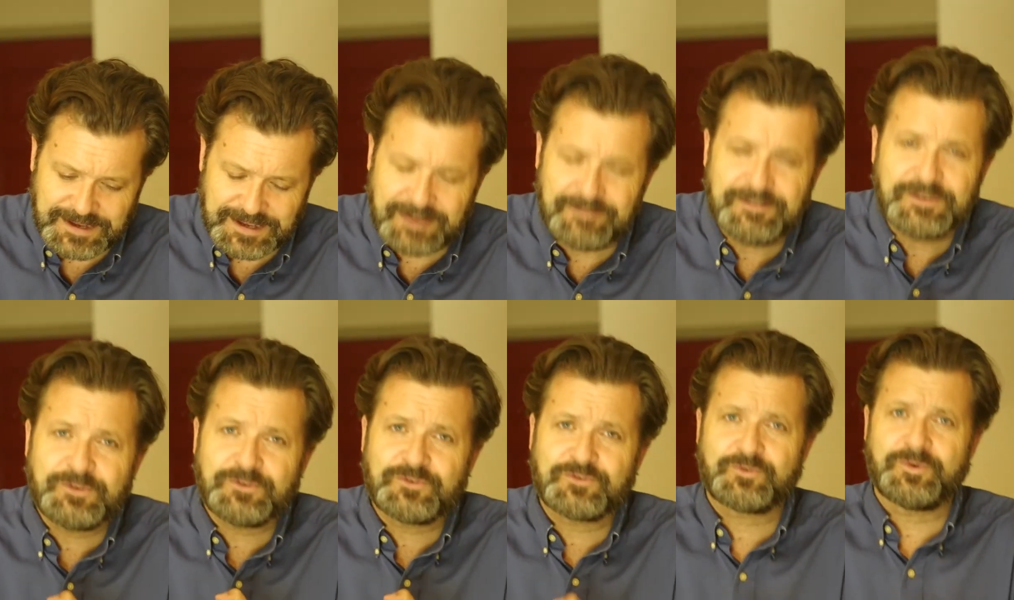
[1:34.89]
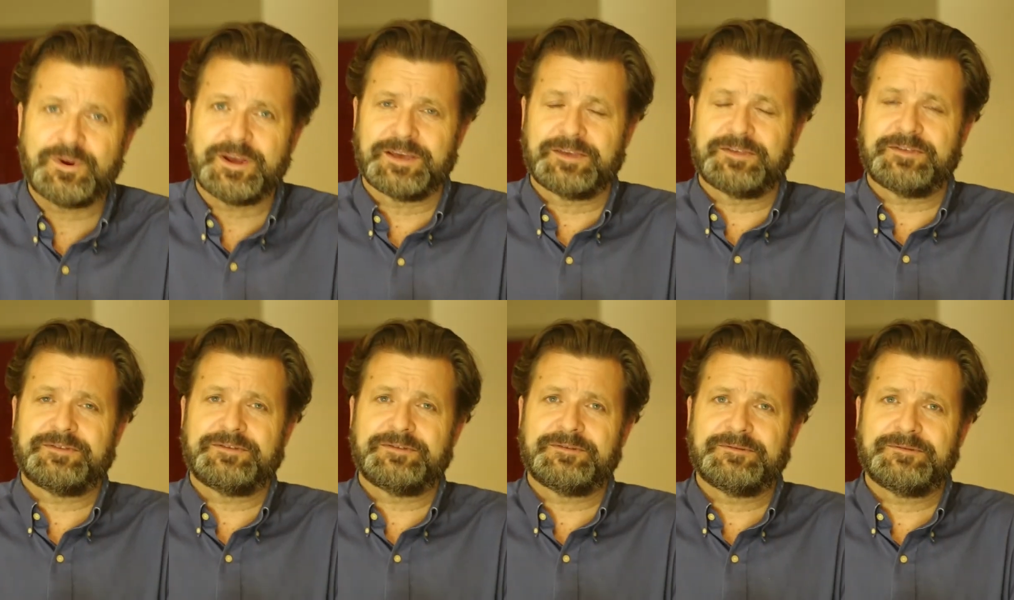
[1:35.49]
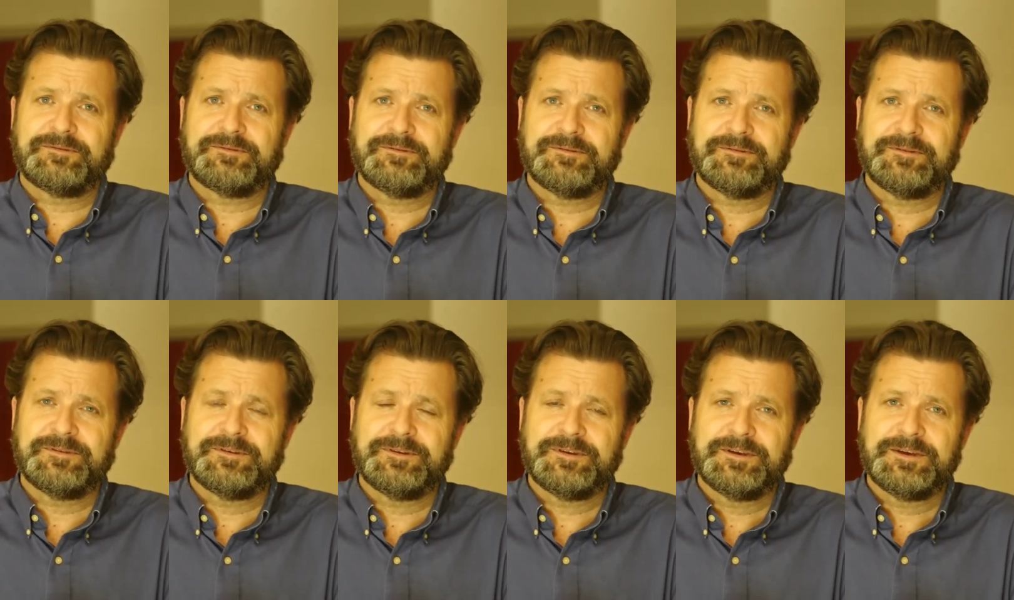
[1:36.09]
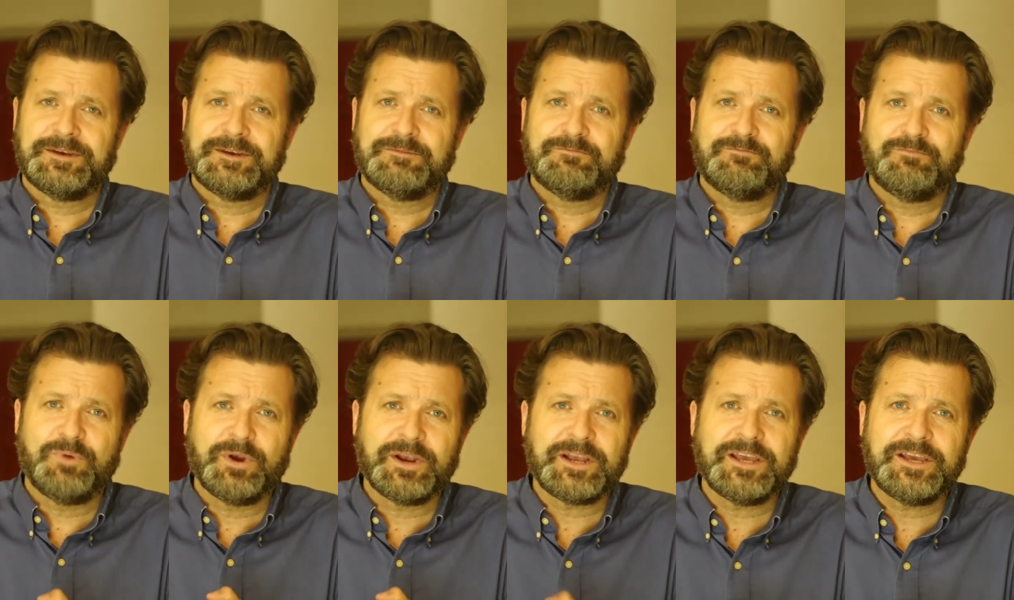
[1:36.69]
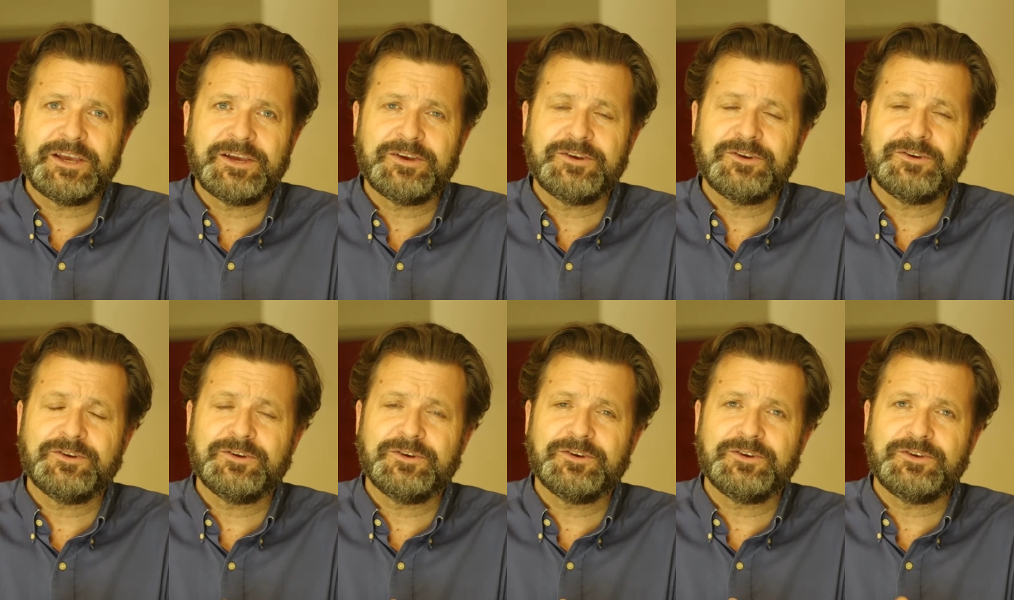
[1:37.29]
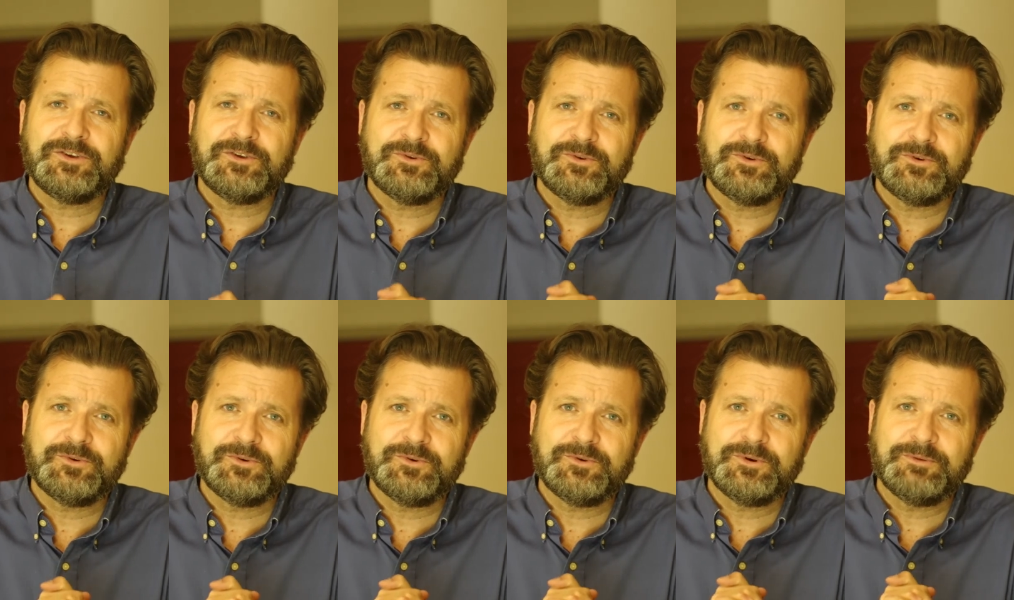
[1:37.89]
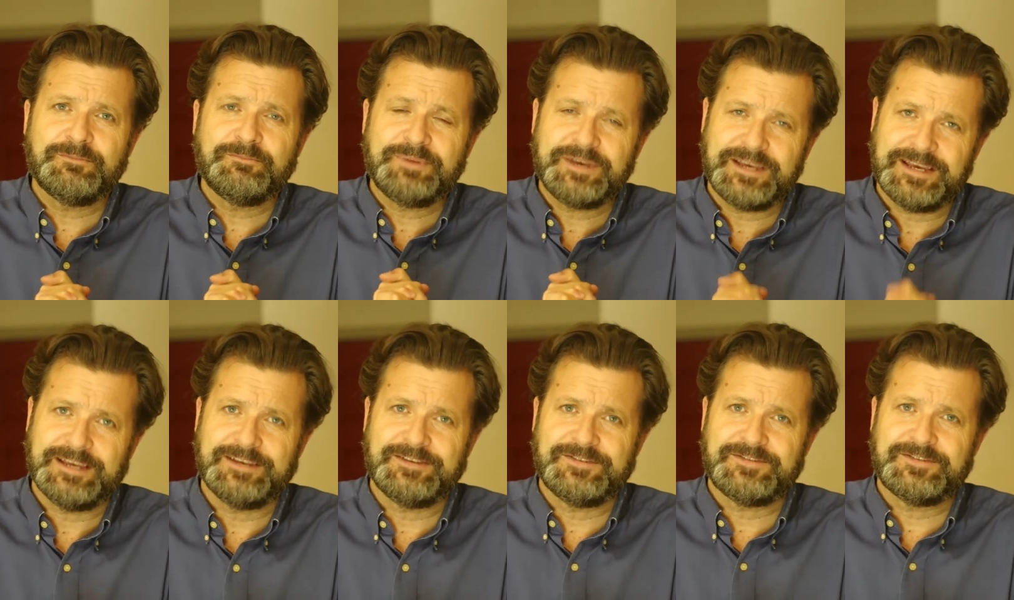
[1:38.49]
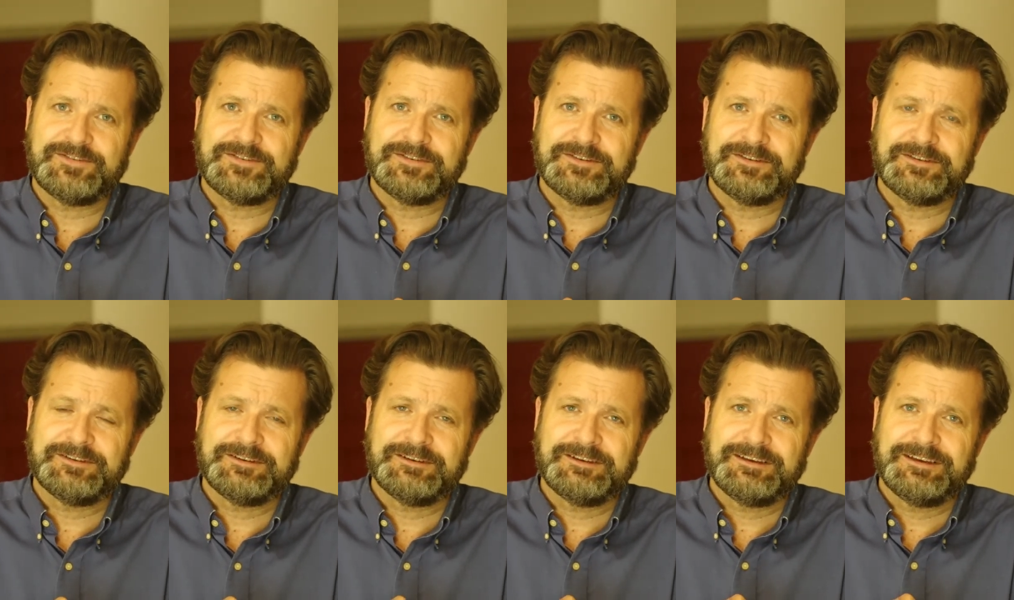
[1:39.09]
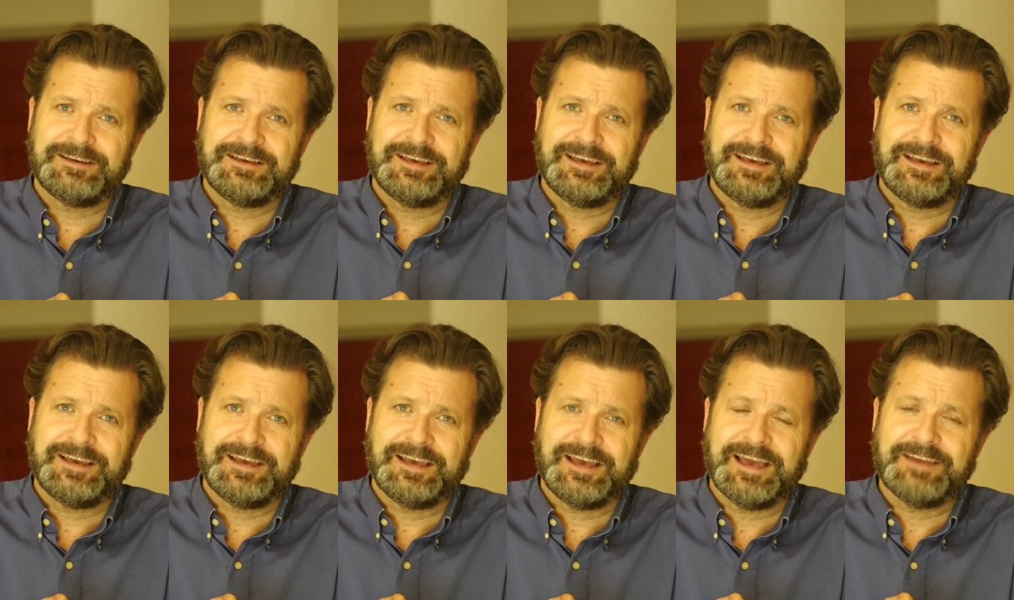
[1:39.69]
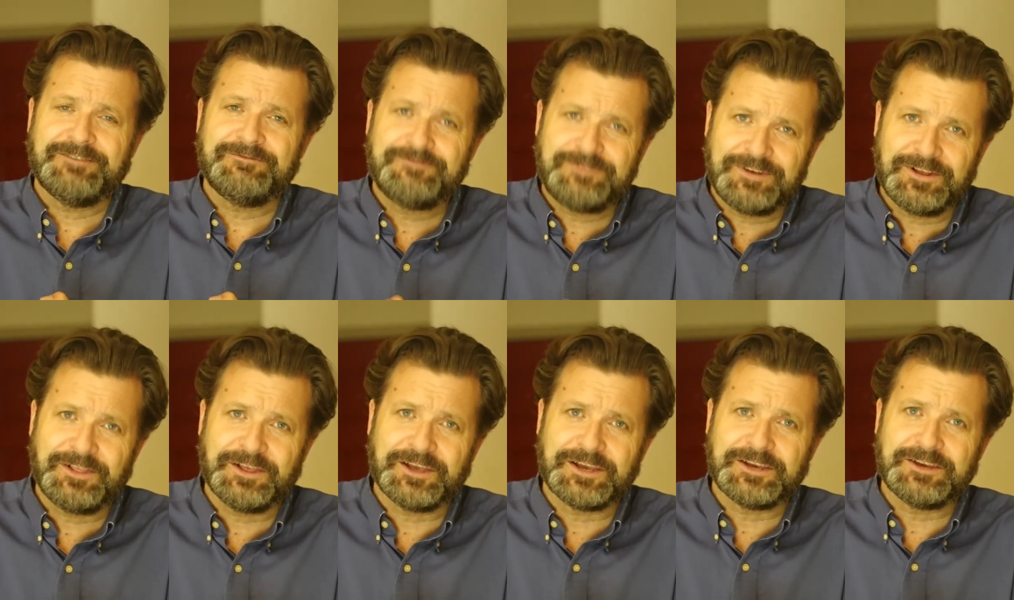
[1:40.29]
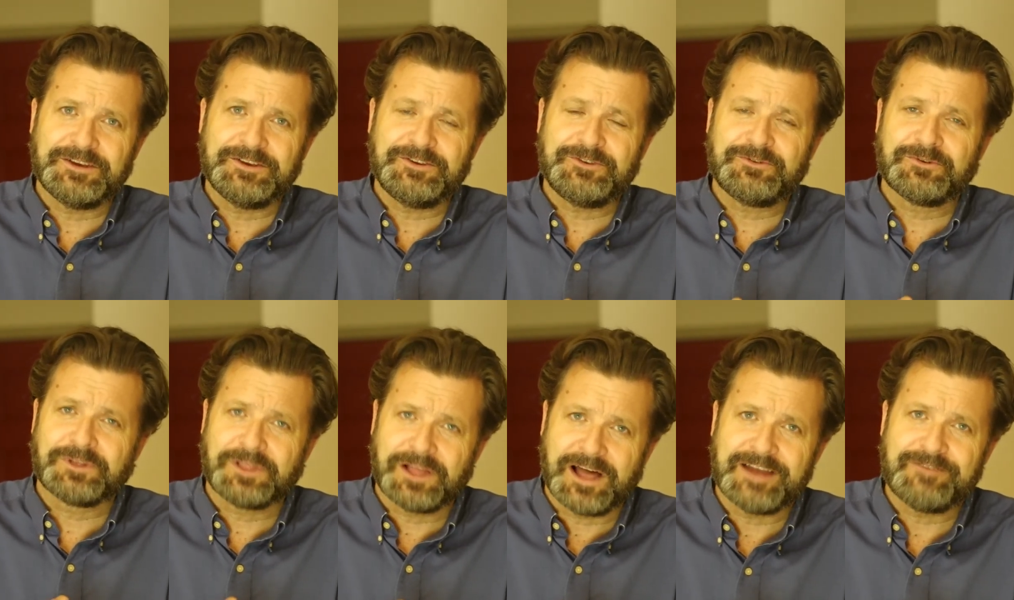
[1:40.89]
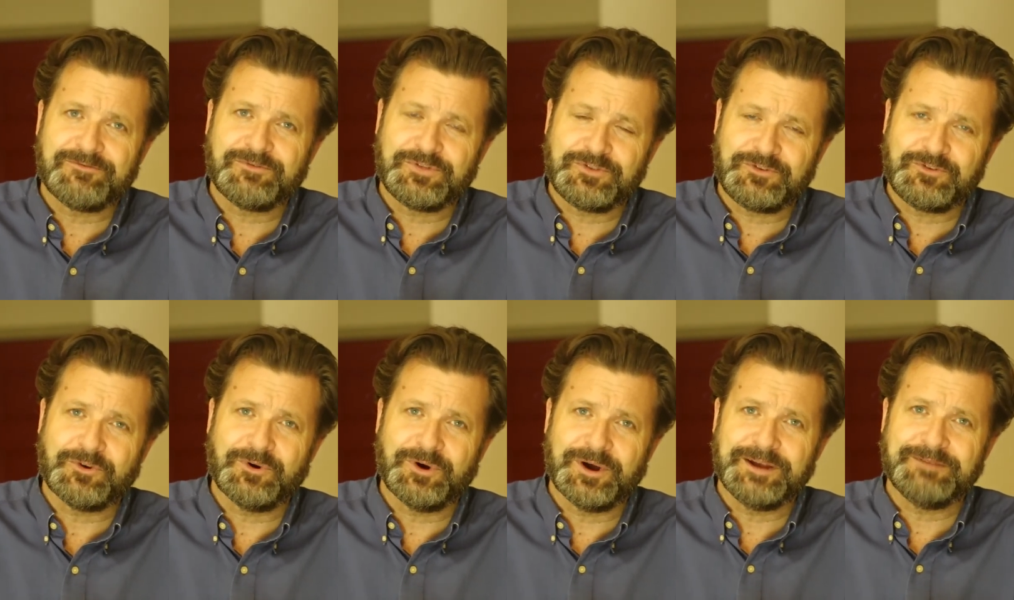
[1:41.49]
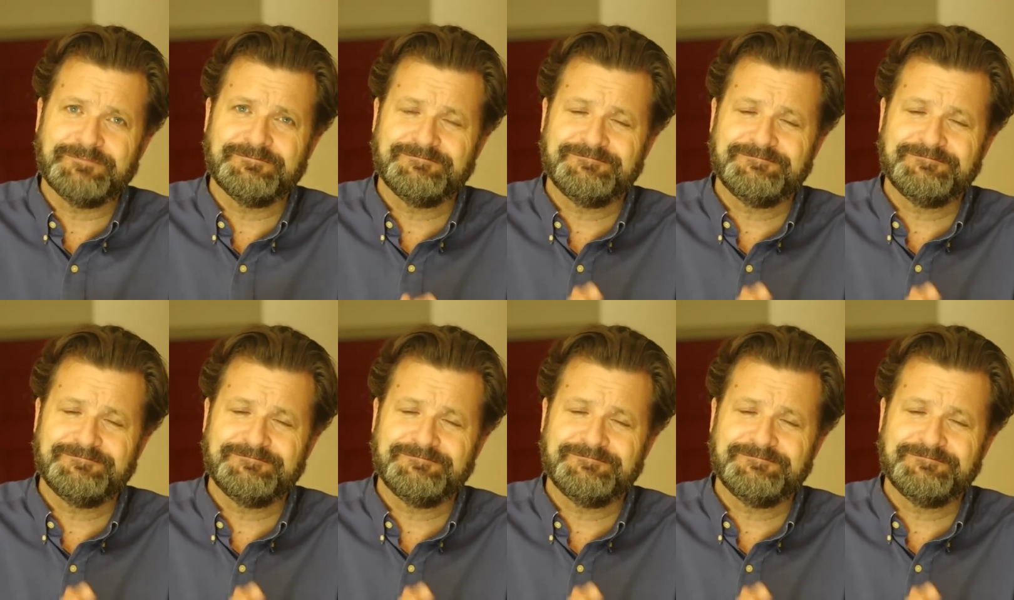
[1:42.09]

giving you strength, bringing you peace, and filling your life with joy.